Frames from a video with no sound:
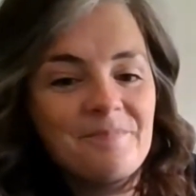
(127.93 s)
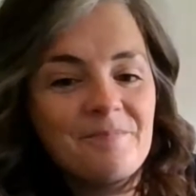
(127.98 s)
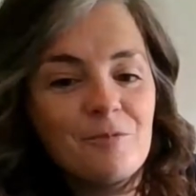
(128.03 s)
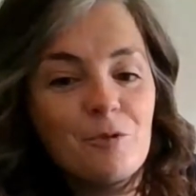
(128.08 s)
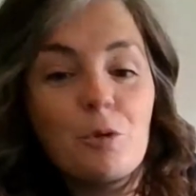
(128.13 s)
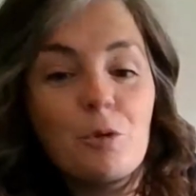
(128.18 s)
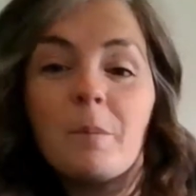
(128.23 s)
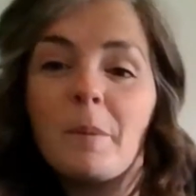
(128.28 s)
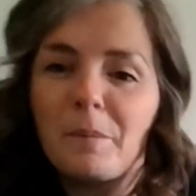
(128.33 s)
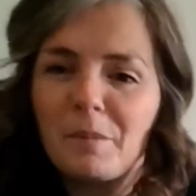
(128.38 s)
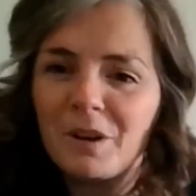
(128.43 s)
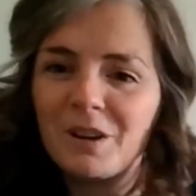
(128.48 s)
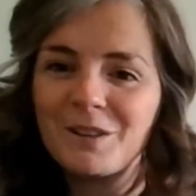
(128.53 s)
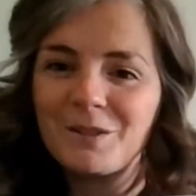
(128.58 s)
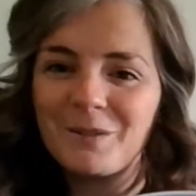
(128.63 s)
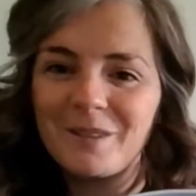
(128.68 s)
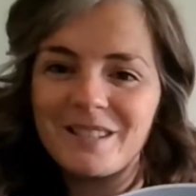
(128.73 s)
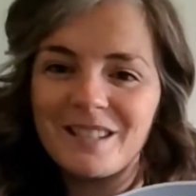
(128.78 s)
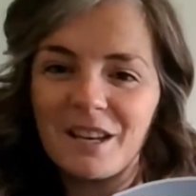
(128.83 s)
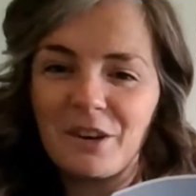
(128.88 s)
Remember, because
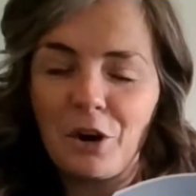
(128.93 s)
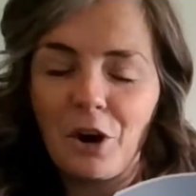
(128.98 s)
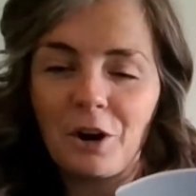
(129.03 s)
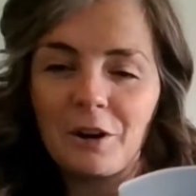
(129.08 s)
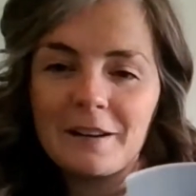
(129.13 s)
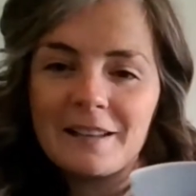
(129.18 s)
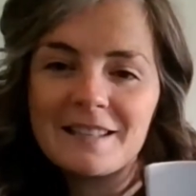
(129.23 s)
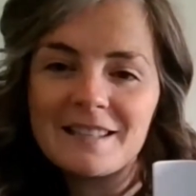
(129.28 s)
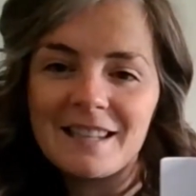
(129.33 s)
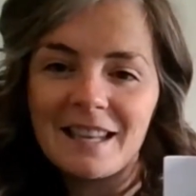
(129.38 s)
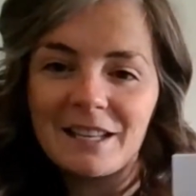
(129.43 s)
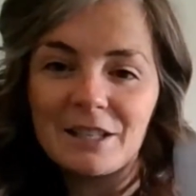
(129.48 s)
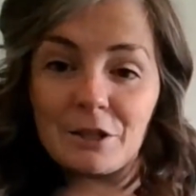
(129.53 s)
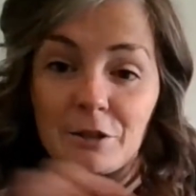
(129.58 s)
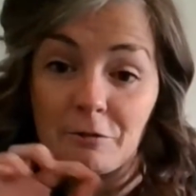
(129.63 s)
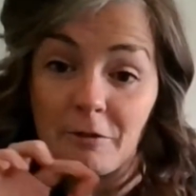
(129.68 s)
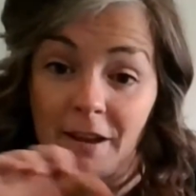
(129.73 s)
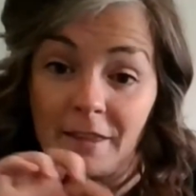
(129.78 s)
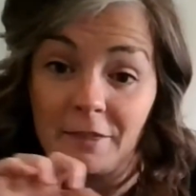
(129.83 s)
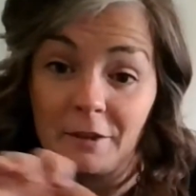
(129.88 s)
we said artists like to
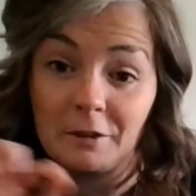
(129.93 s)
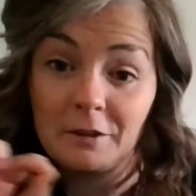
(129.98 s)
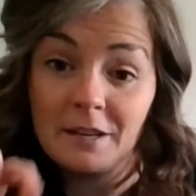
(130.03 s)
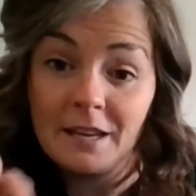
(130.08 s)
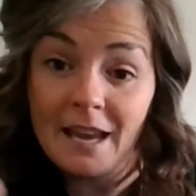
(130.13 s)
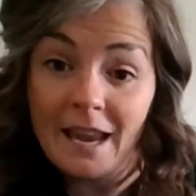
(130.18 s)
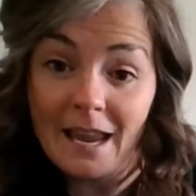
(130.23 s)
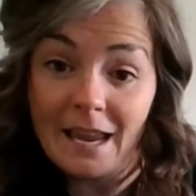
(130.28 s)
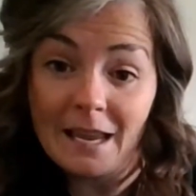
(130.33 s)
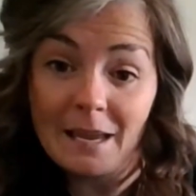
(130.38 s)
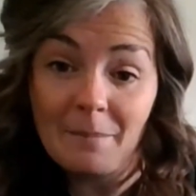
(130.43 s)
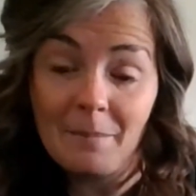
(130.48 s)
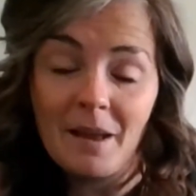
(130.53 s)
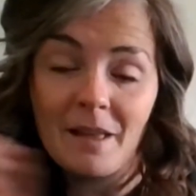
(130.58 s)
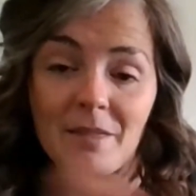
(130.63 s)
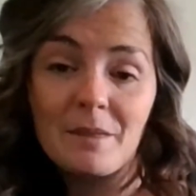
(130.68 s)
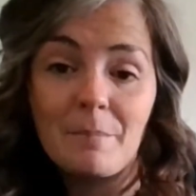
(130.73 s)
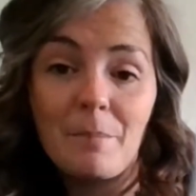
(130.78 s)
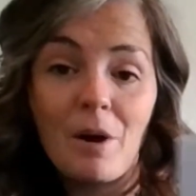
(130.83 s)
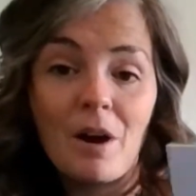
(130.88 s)
write their name
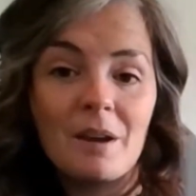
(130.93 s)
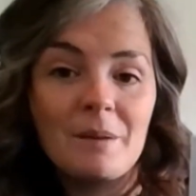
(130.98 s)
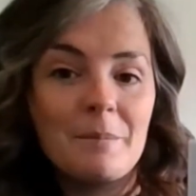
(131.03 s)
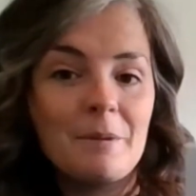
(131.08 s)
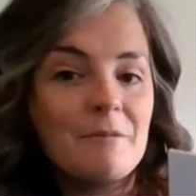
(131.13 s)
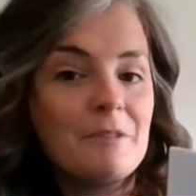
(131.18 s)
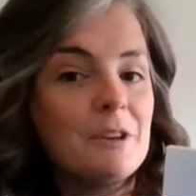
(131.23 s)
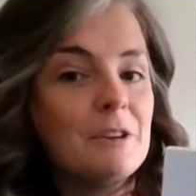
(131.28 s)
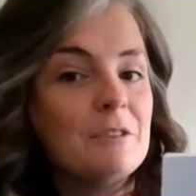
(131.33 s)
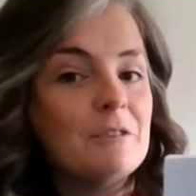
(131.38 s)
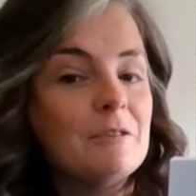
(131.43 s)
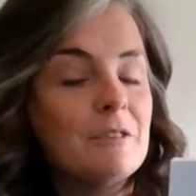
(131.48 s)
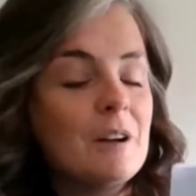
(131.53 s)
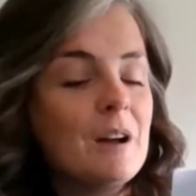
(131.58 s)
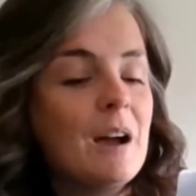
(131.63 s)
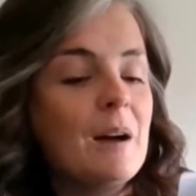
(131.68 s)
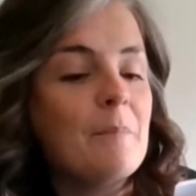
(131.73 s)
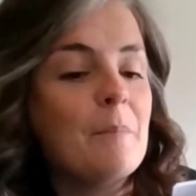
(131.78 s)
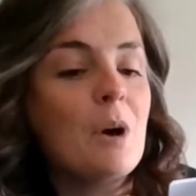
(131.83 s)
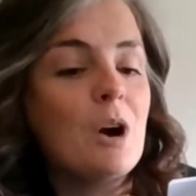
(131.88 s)
at the bottom of their
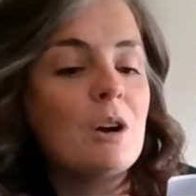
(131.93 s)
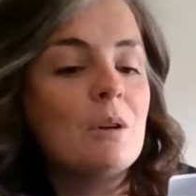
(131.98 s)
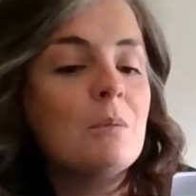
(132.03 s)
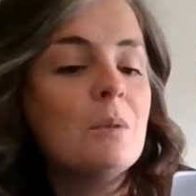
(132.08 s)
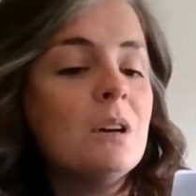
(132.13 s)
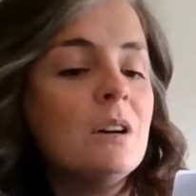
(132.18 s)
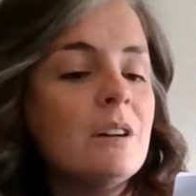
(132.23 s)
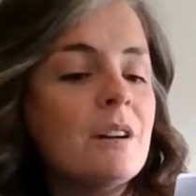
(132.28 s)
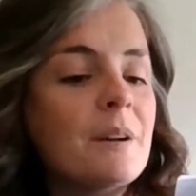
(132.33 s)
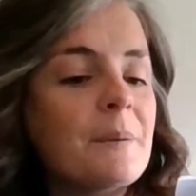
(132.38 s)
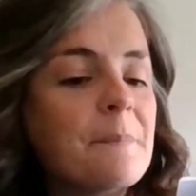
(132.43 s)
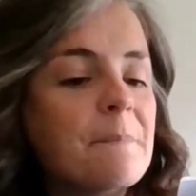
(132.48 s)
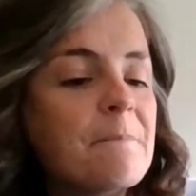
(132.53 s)
artwork?